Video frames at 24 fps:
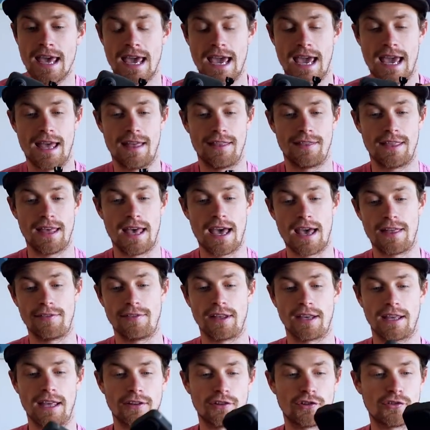And then
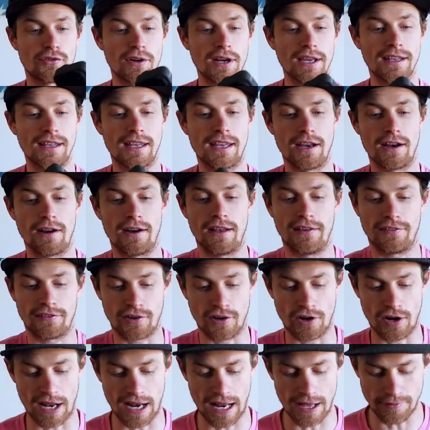the trick here is to
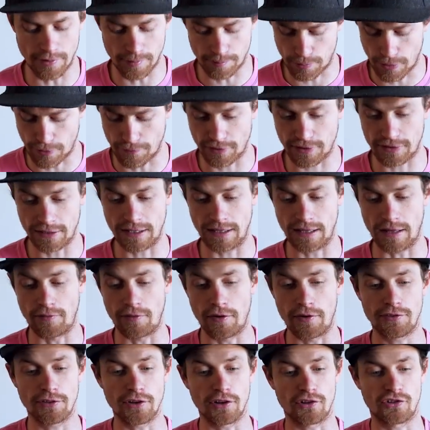not have it perfectly level
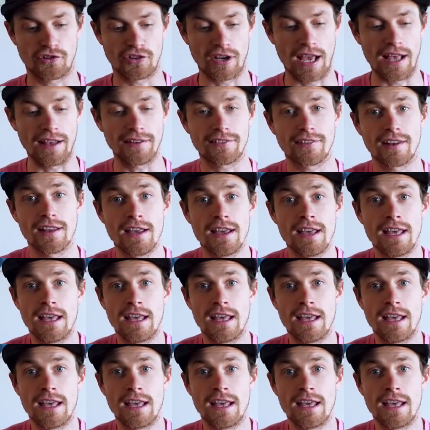with your chest.